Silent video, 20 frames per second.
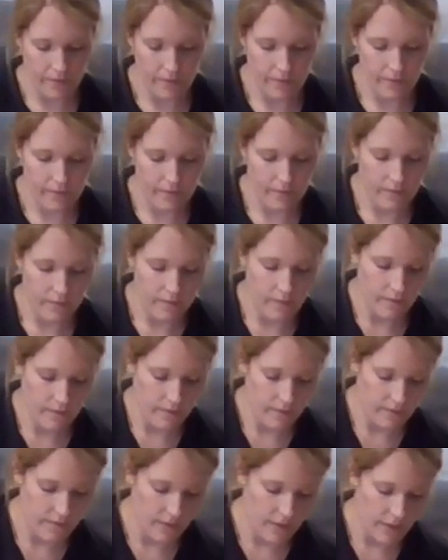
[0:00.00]

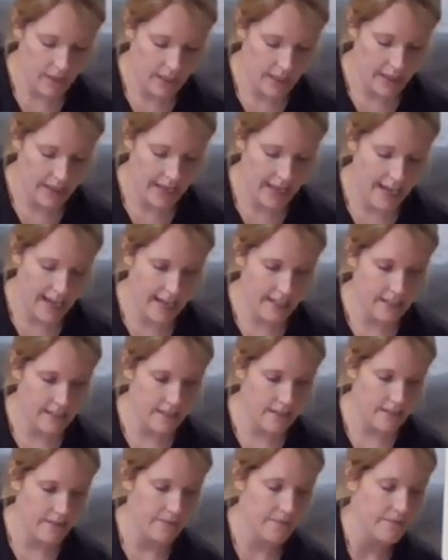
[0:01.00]
Like that.
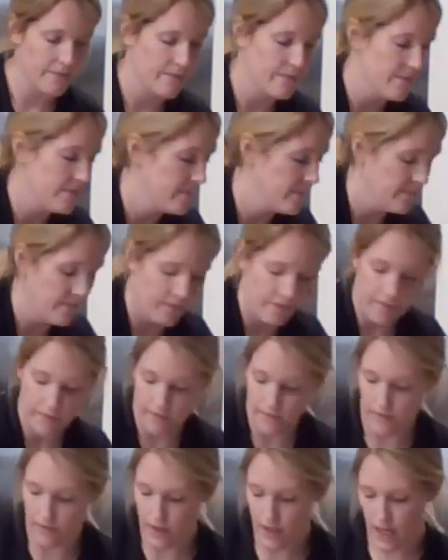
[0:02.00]

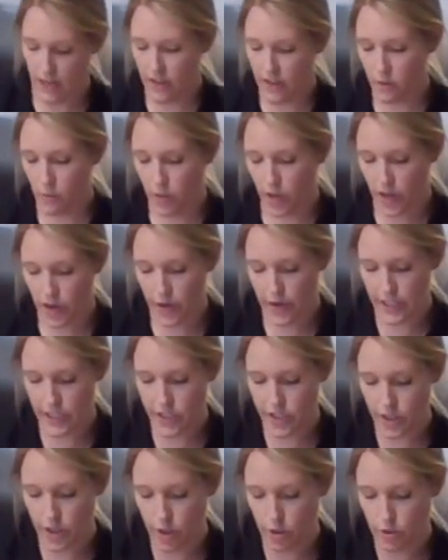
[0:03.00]
And then we're going
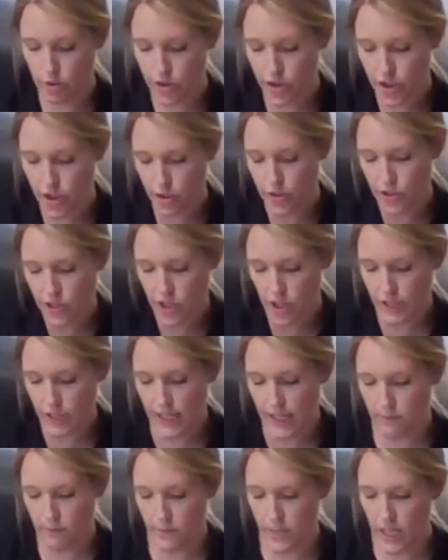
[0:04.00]
to juice our
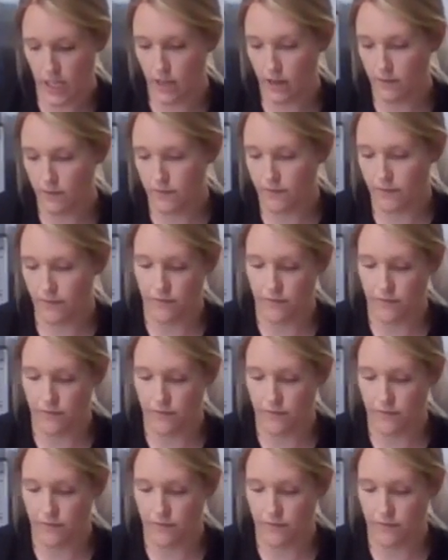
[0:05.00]
lemon.